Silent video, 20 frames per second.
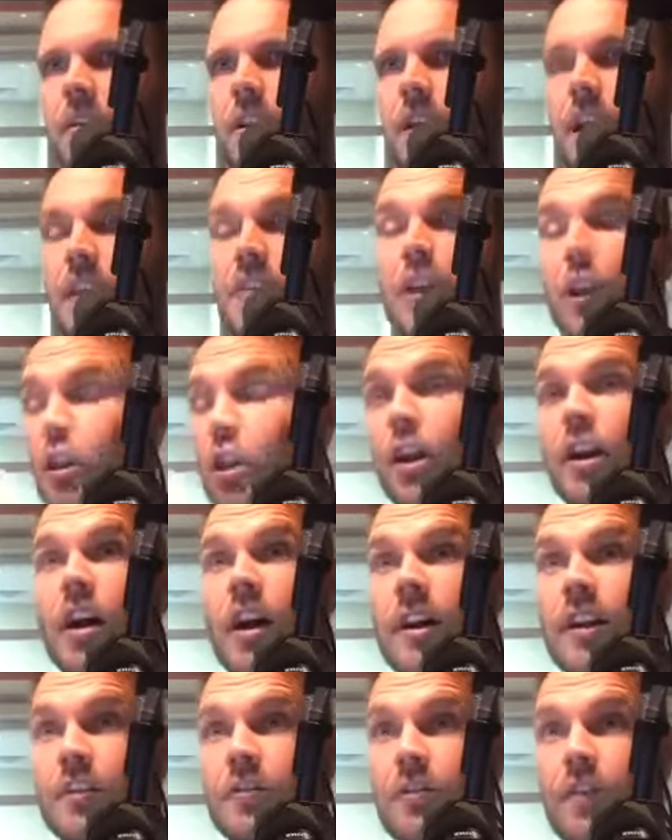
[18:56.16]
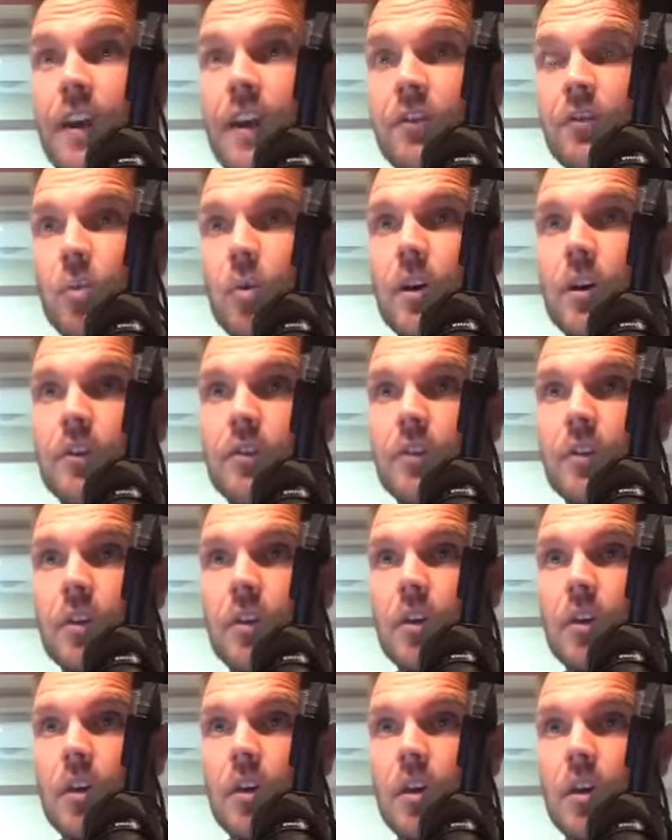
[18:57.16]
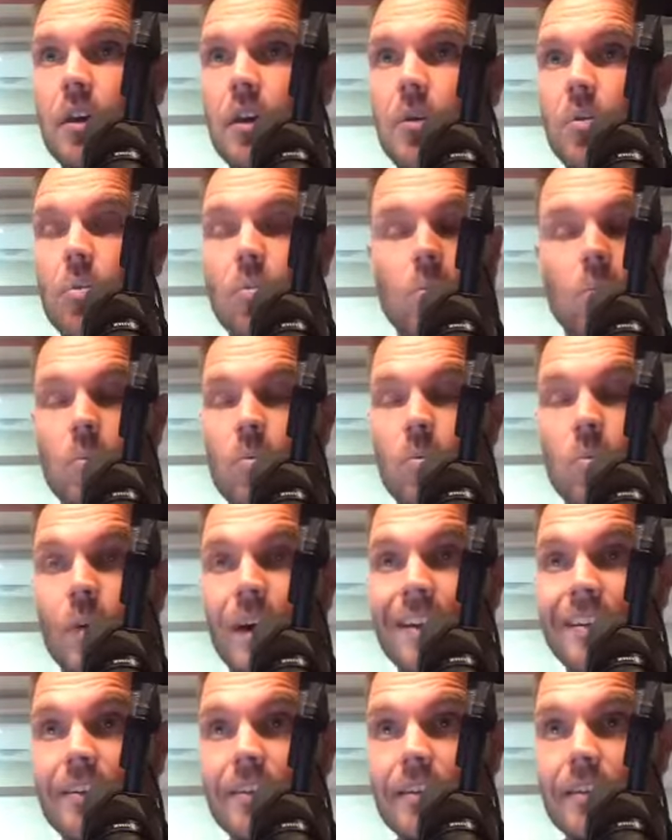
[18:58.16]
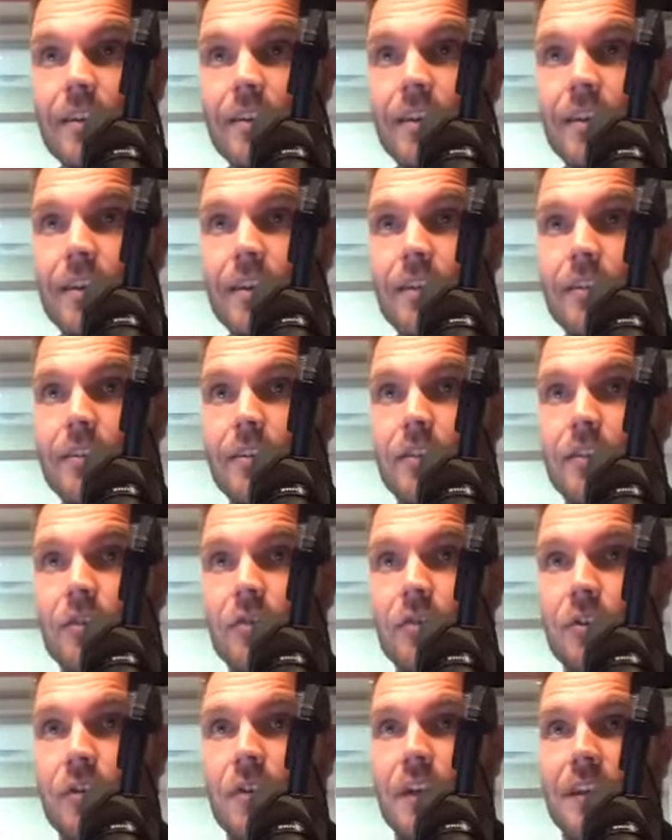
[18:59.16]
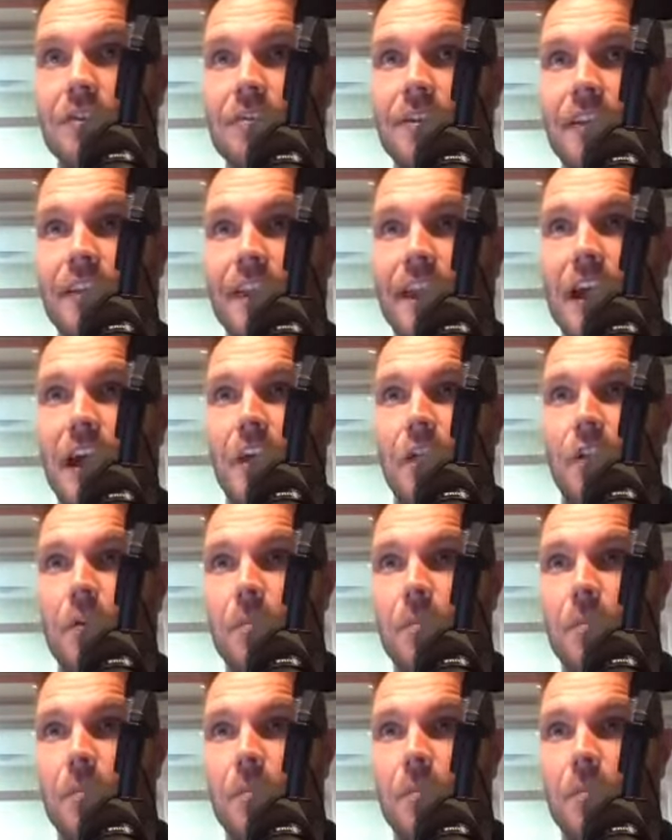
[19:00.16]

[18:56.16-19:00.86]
And the look on his face was, what? Do you not see the other